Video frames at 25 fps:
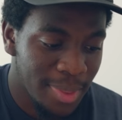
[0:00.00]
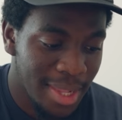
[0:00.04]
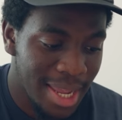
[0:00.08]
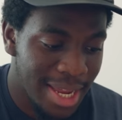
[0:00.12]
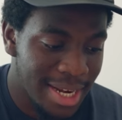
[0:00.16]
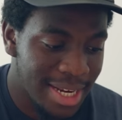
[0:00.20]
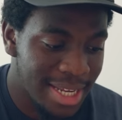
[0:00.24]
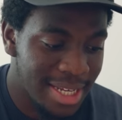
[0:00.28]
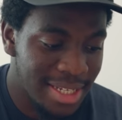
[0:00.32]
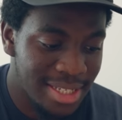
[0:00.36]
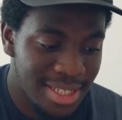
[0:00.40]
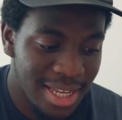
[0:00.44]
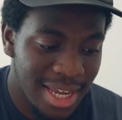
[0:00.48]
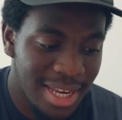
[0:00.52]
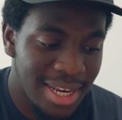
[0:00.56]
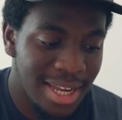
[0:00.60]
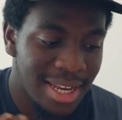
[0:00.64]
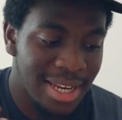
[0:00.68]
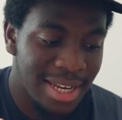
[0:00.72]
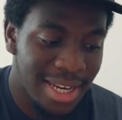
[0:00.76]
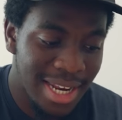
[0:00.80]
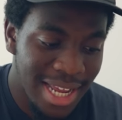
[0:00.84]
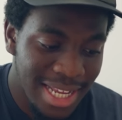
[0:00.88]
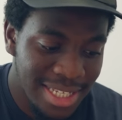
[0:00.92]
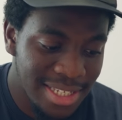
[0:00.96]
And he said,
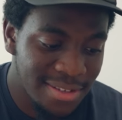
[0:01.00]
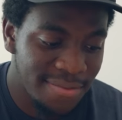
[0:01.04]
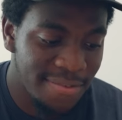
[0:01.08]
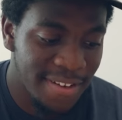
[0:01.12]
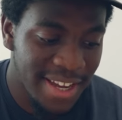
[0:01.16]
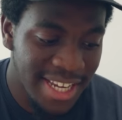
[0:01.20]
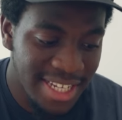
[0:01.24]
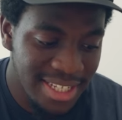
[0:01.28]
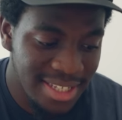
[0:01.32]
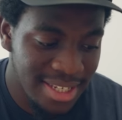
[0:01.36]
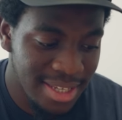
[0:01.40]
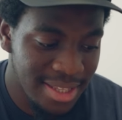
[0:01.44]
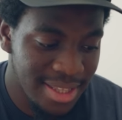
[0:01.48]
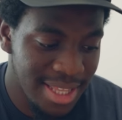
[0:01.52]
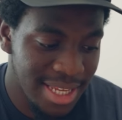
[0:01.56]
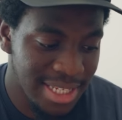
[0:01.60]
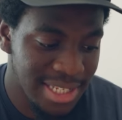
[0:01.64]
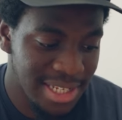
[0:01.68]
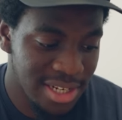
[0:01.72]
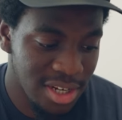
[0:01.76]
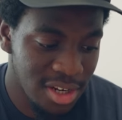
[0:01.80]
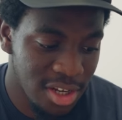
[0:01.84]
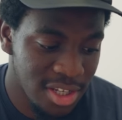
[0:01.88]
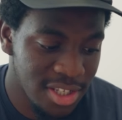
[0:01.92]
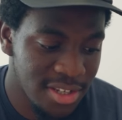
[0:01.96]
and let's face it,
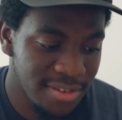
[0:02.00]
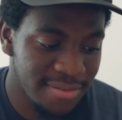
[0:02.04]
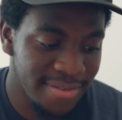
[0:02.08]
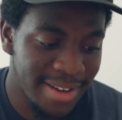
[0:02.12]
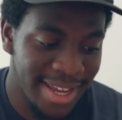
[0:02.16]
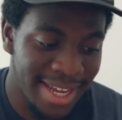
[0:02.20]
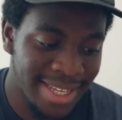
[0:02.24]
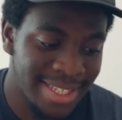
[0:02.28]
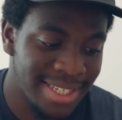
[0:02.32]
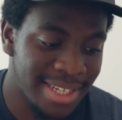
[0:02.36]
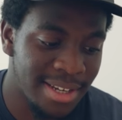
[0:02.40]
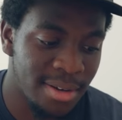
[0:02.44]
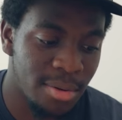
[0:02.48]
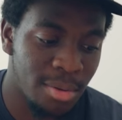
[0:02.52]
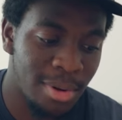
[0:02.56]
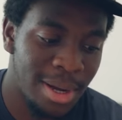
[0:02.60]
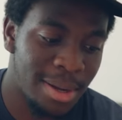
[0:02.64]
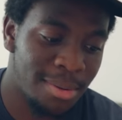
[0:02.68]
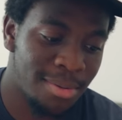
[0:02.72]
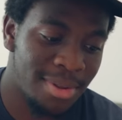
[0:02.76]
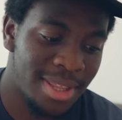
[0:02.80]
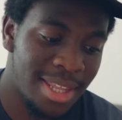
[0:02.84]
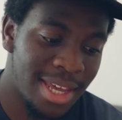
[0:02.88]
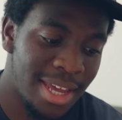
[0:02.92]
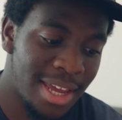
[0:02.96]
there's a lot of getting
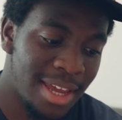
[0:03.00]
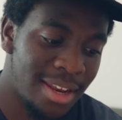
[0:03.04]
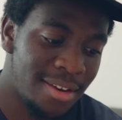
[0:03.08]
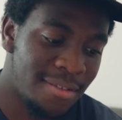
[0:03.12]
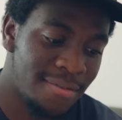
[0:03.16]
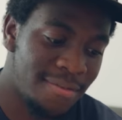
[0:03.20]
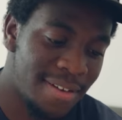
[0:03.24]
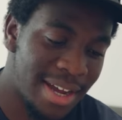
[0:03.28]
away with it in